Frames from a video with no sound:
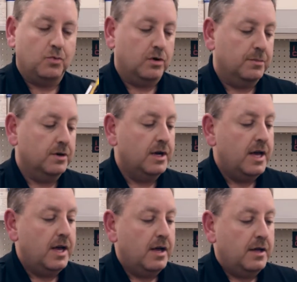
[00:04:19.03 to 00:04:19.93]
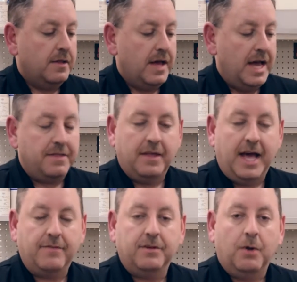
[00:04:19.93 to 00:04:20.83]
warmer and
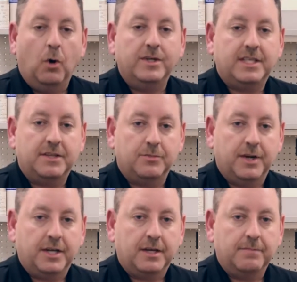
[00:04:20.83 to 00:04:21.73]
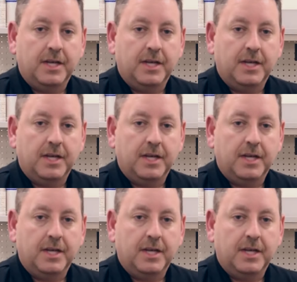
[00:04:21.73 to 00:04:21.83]
have them always at the ready.